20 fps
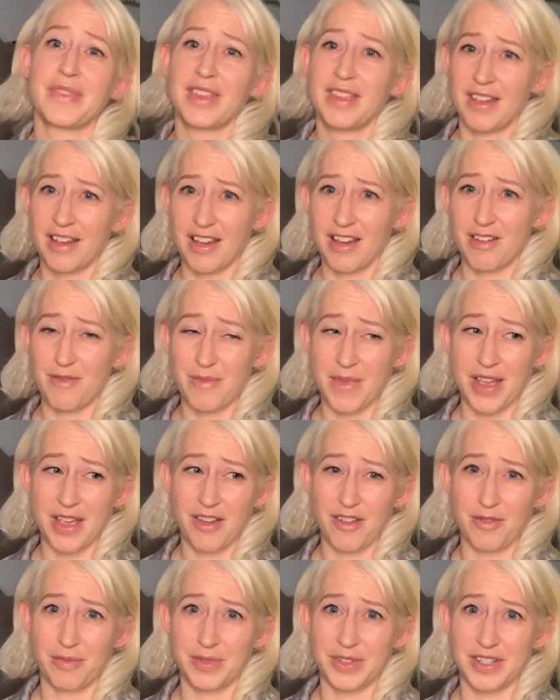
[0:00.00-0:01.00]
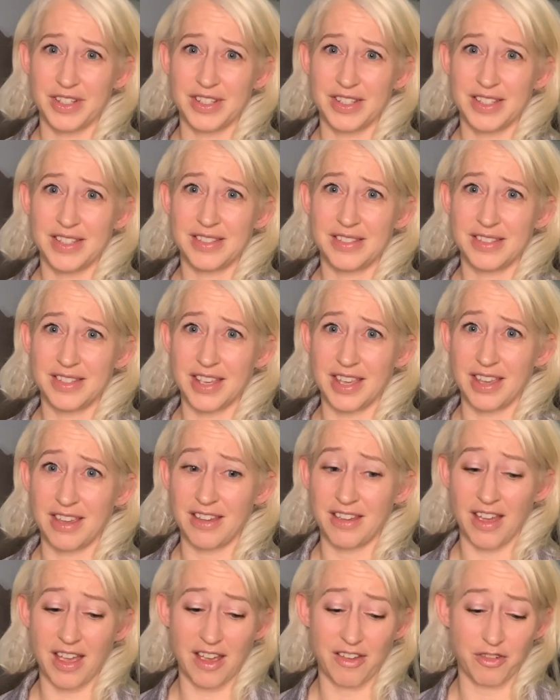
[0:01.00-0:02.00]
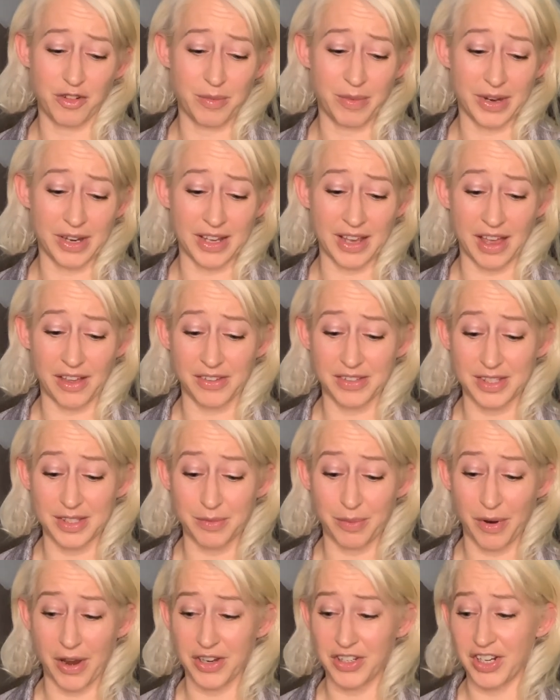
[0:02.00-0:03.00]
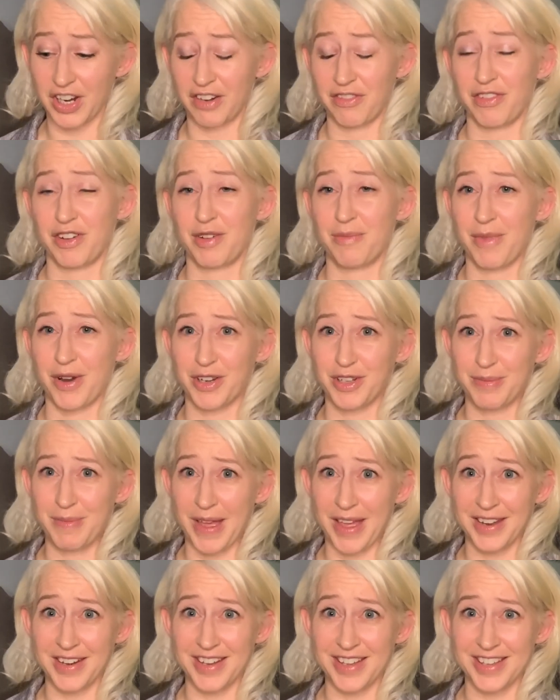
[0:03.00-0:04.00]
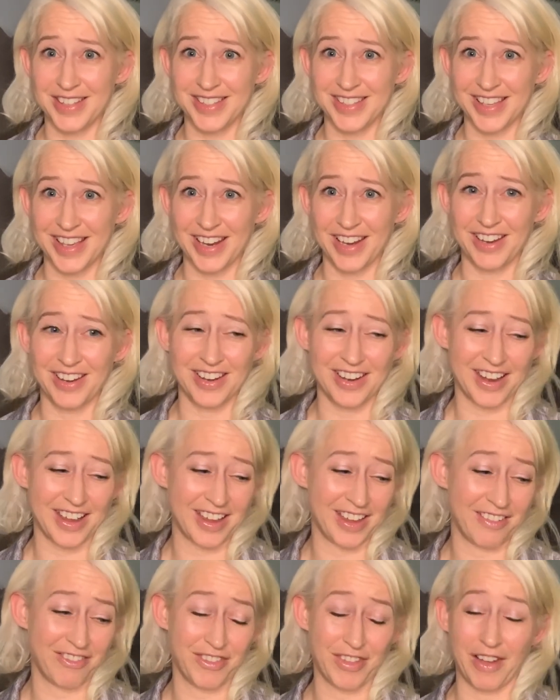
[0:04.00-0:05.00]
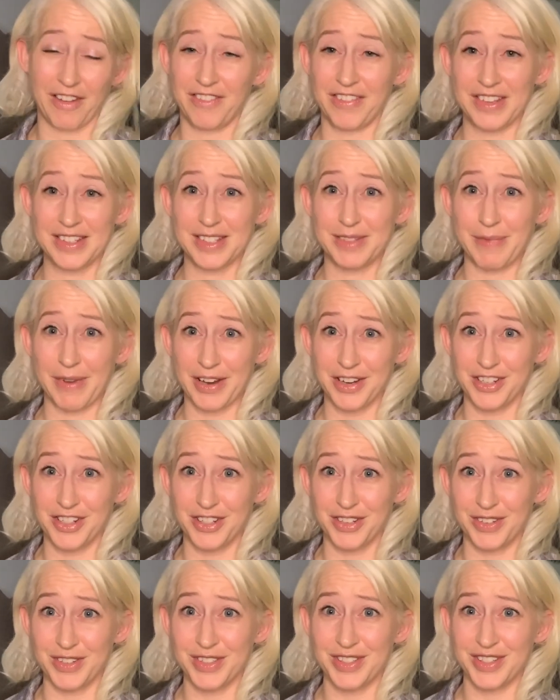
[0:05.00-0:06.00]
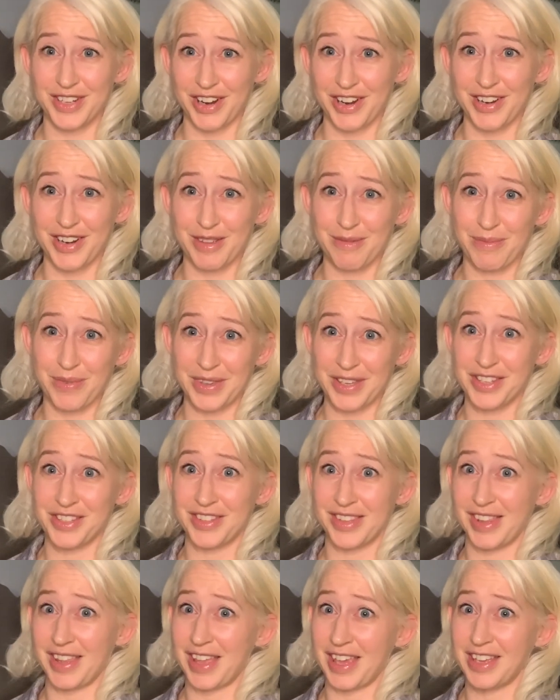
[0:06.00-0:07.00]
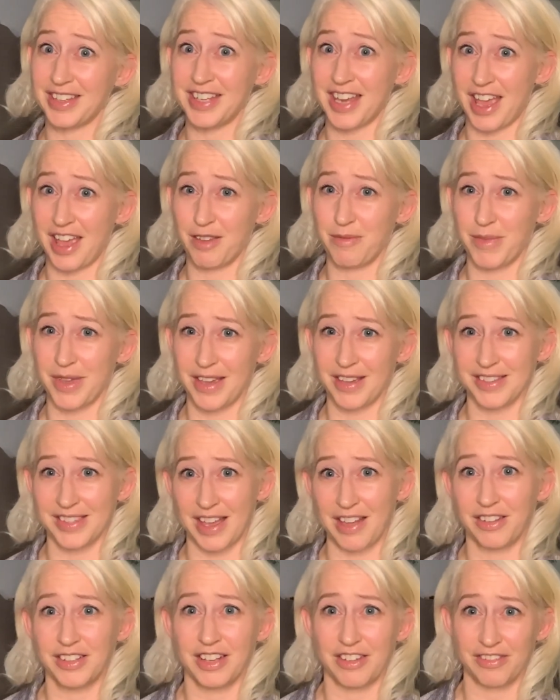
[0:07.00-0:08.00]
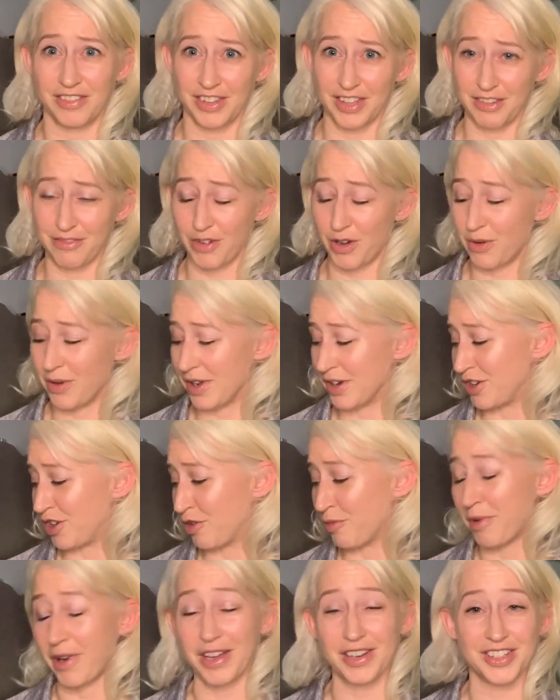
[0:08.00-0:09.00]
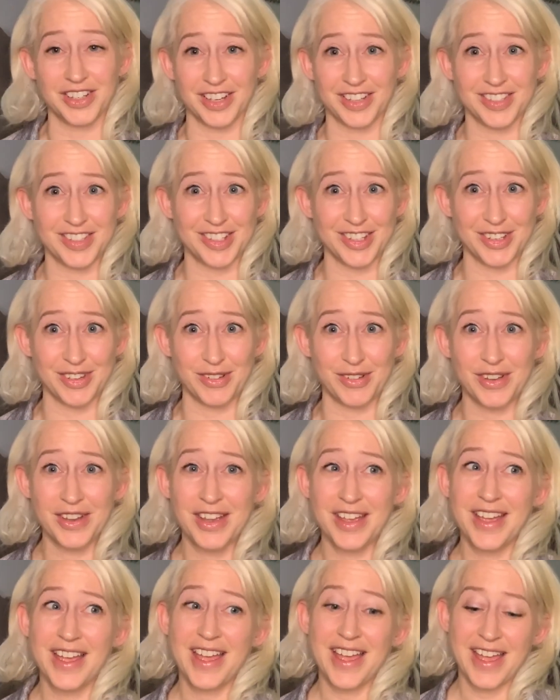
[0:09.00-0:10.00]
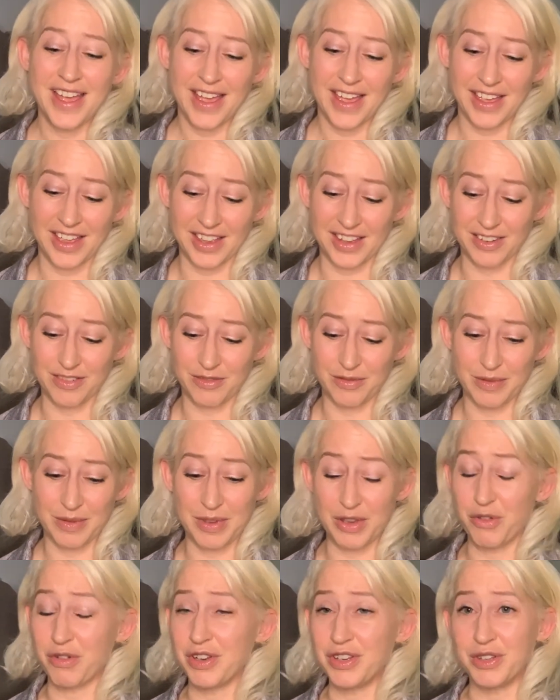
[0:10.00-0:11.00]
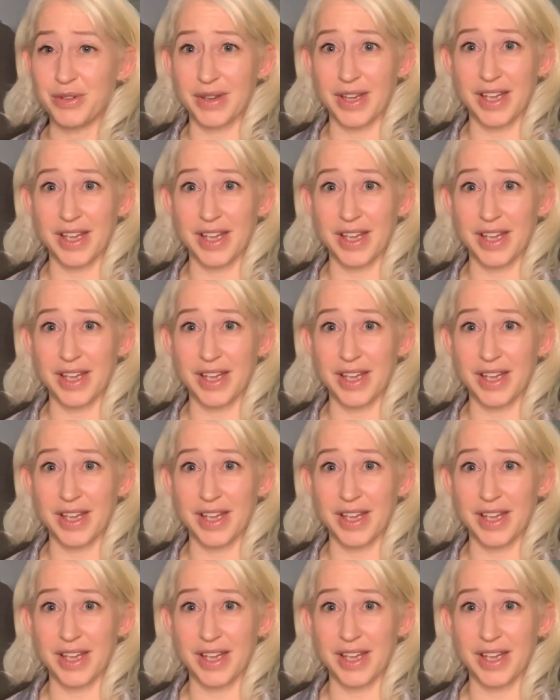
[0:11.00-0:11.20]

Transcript: Um, I hope to see everybody else's project for March Madness. And if I've inspired you to start it, please like tag me because I'll definitely vote on your projects too. And you can do it